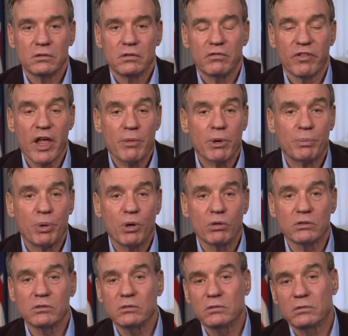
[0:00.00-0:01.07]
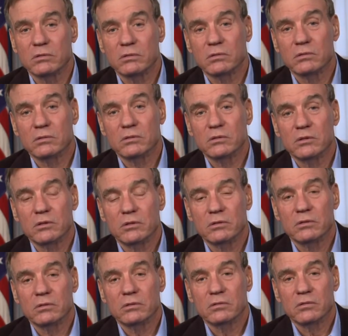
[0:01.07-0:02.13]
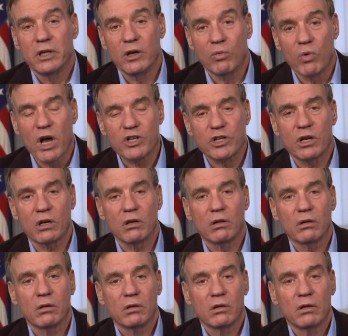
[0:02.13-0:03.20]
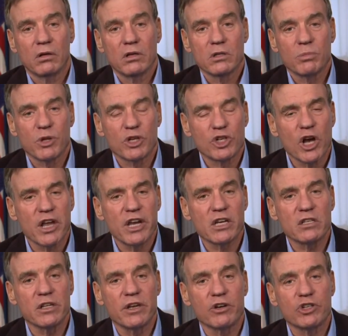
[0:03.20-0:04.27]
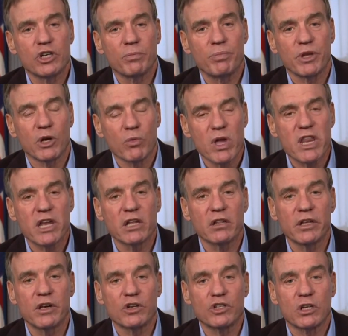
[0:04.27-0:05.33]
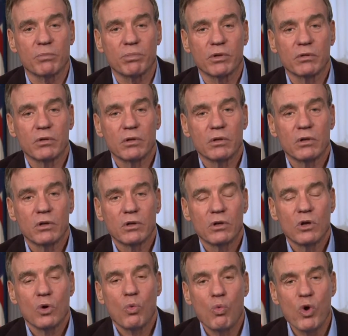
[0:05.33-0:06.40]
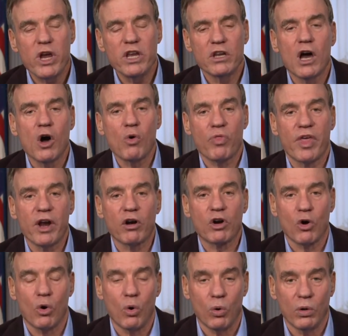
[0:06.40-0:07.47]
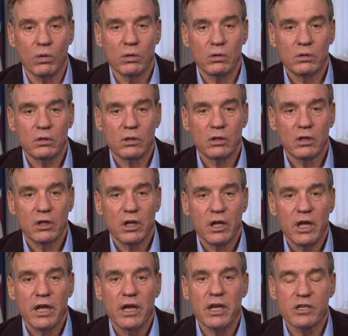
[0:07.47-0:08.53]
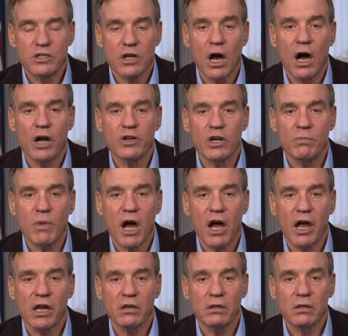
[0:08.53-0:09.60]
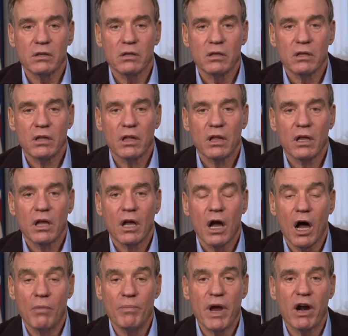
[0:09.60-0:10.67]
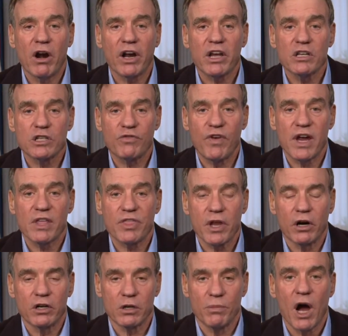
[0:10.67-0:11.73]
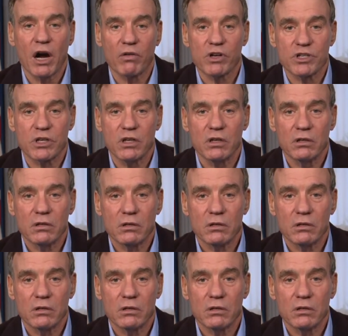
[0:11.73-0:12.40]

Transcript: Vladimir Putin in Russia, some of the Chinese leadership, the Iranian leadership, we know their goal is to undermine Americans' faith in our democracy,